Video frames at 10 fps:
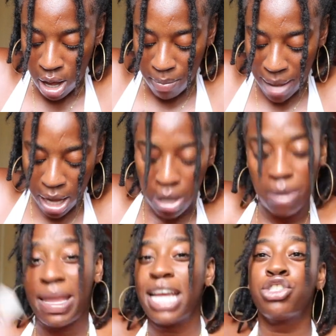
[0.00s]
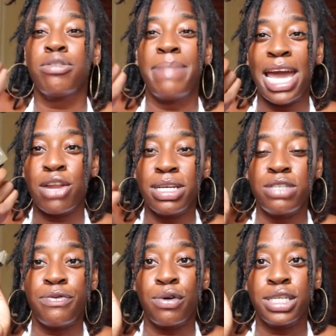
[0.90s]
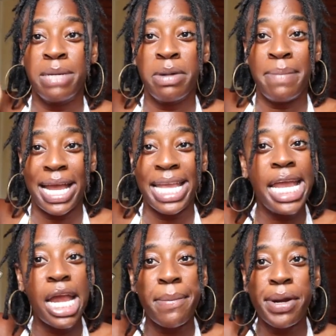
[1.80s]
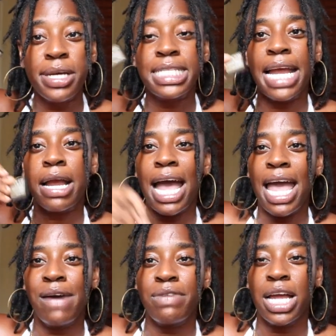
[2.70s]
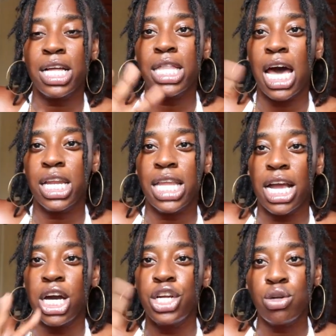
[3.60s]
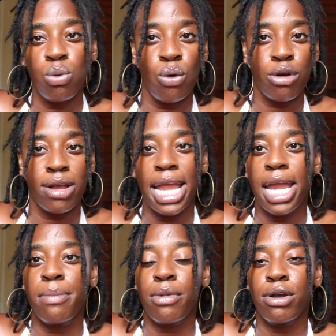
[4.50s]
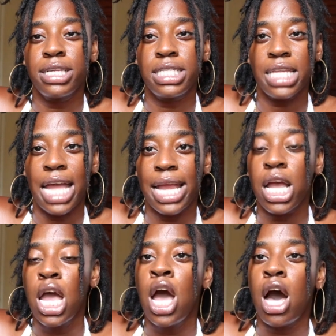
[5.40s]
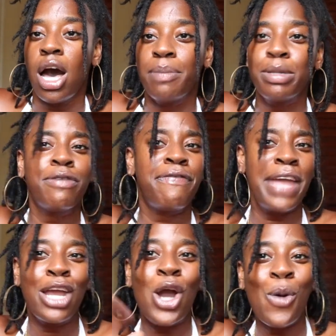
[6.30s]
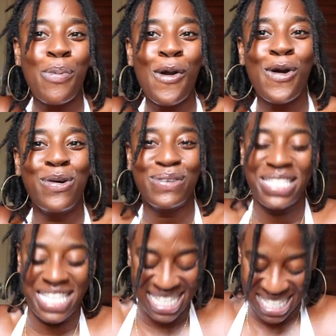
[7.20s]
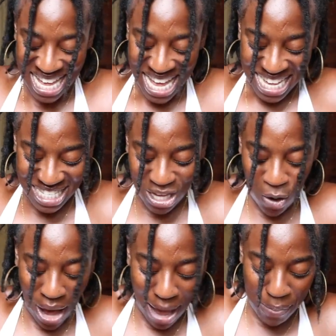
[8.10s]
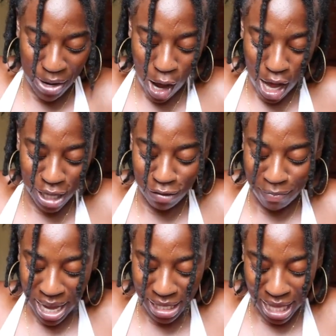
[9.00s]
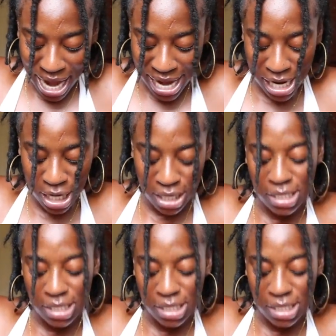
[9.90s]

my extra batteries for some of my cameras. Like I have like a lot of like underwater cameras and like little fake GoPros. So I put all of my like,